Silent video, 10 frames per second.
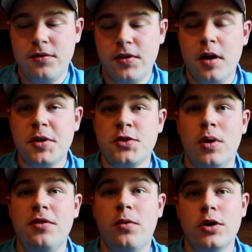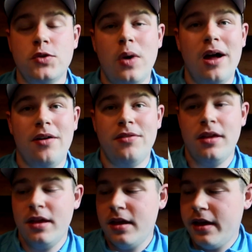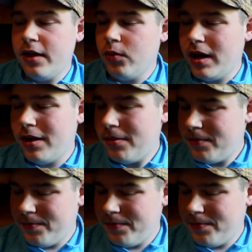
for number 2412. And well,